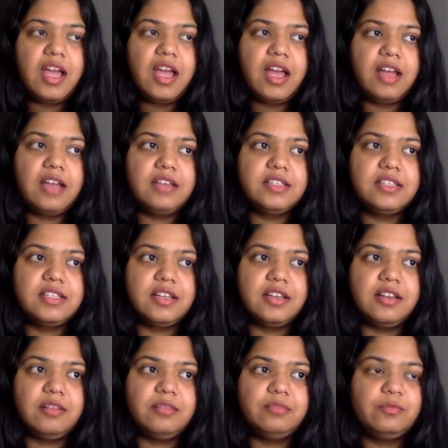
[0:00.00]
And
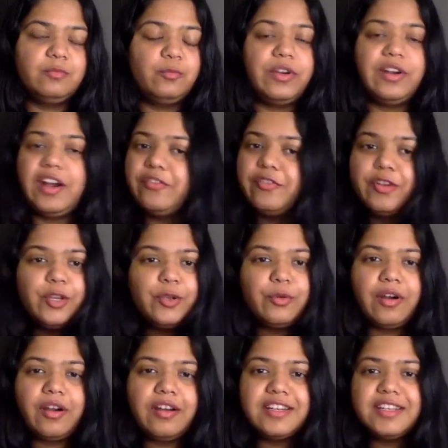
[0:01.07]
wherever you
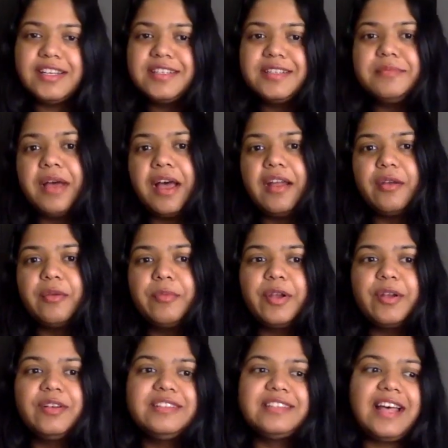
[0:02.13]
are, it doesn't matter,
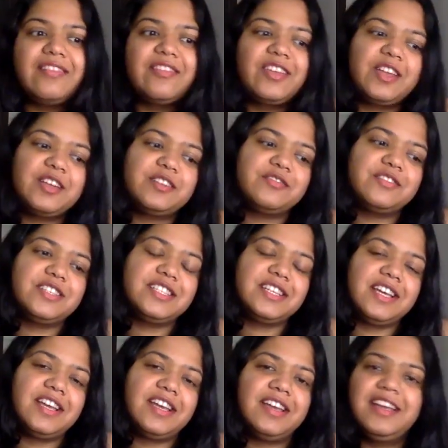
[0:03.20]
because at the end of the
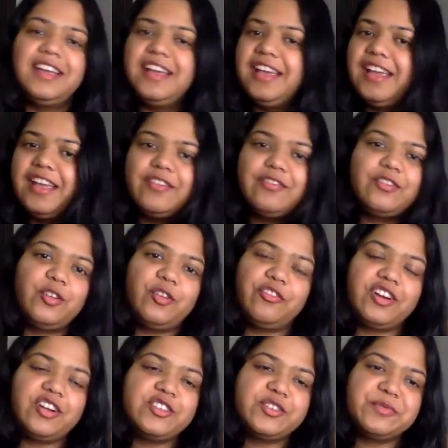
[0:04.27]
day, if your
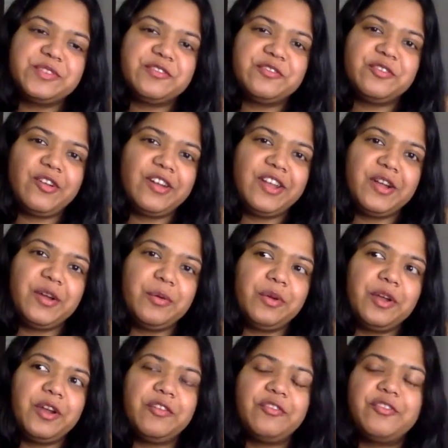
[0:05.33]
friendships are falling
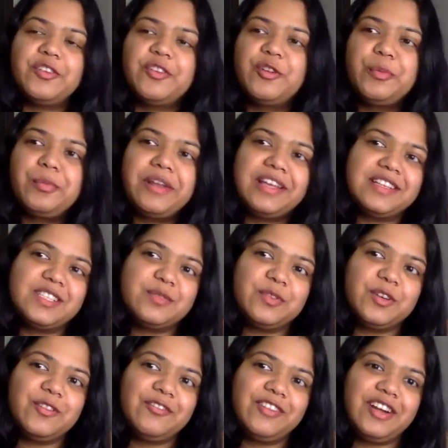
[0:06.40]
away, or if you're in a place where
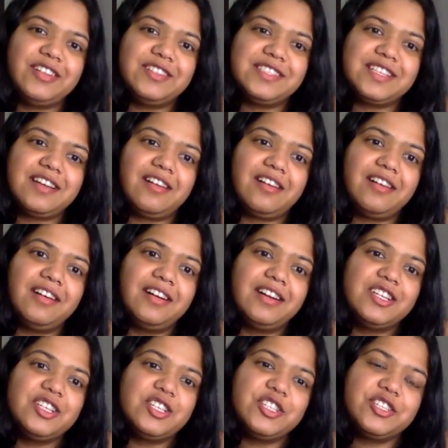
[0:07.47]
your friends are
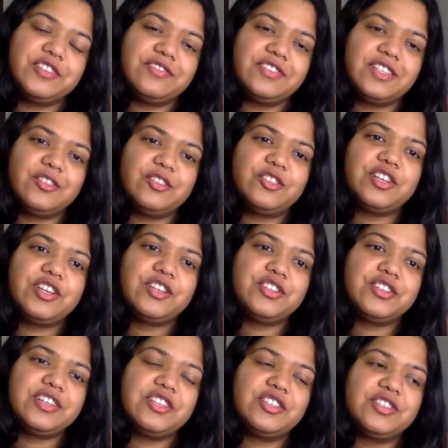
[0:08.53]
shifting or
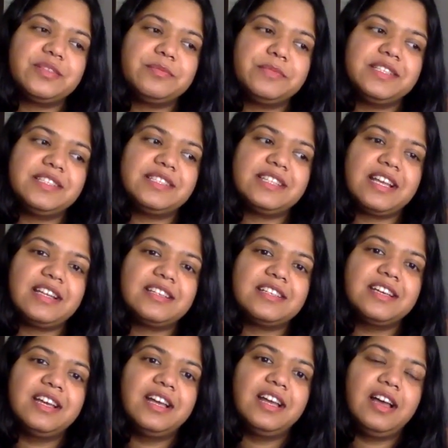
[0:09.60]
changing, it just means that
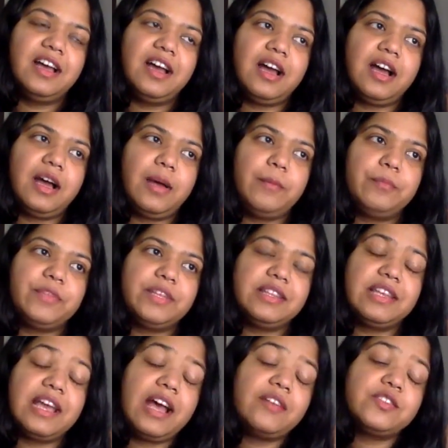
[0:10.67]

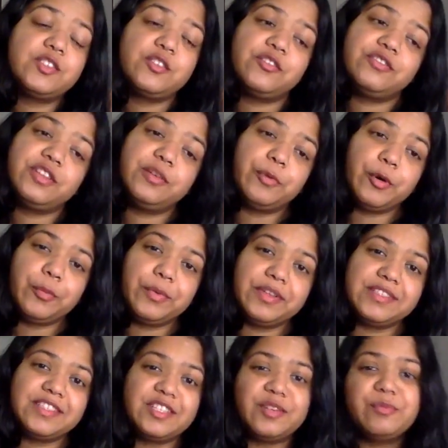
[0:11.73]
they have served their purpose, and